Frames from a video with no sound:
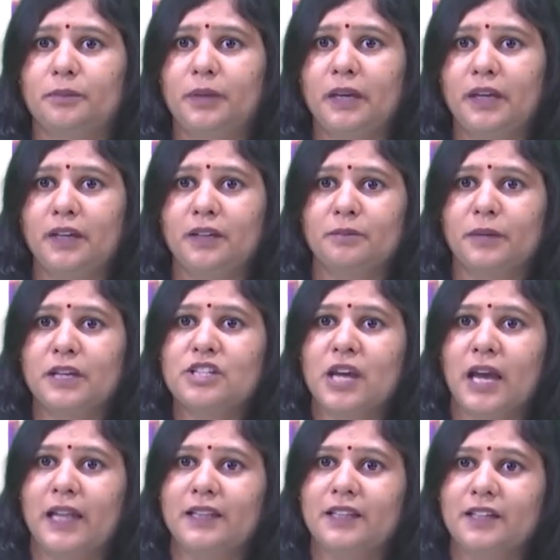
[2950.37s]
be much
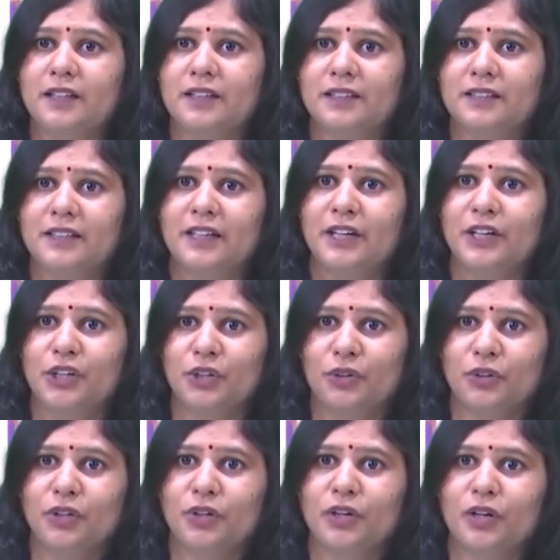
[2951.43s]
healthier,
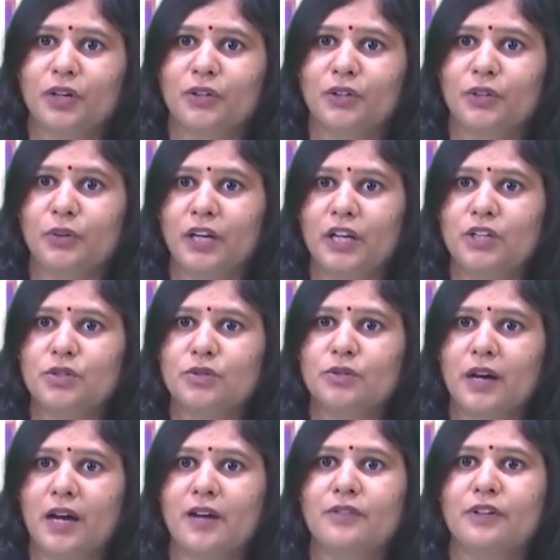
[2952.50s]
you need to
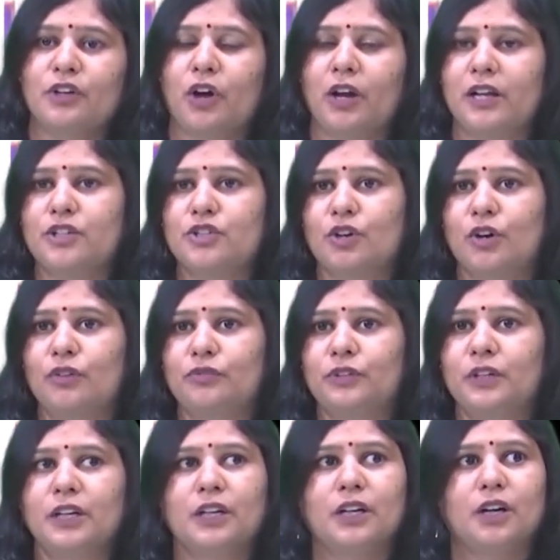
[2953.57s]
have a knowledge of
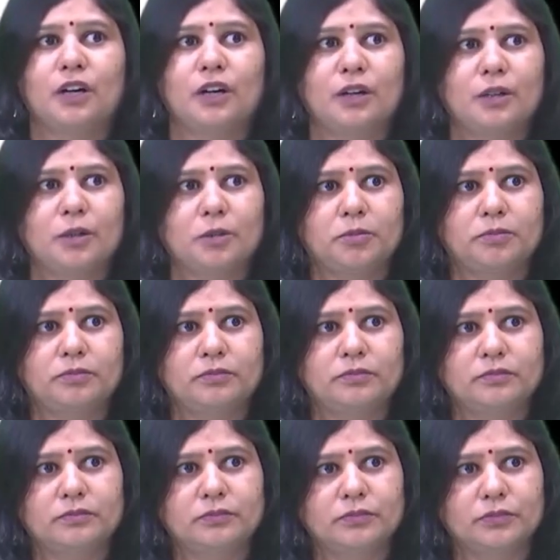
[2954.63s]

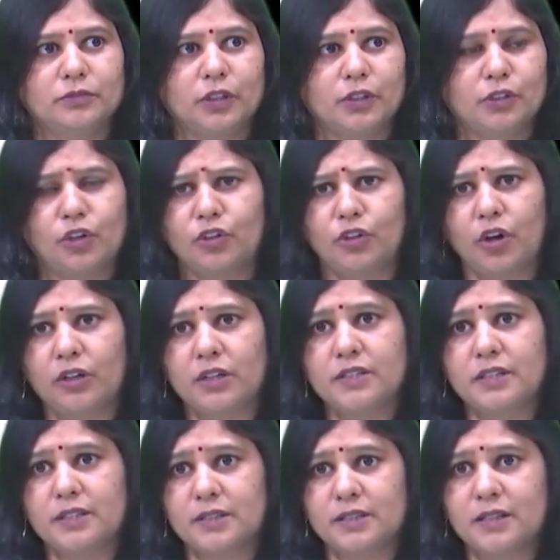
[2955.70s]
not a
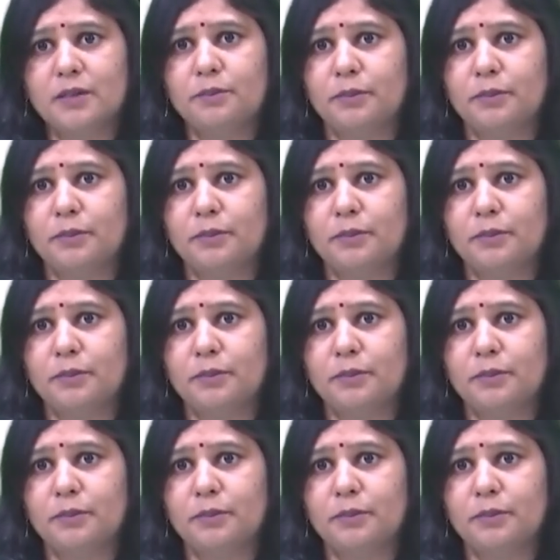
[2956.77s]
citizen,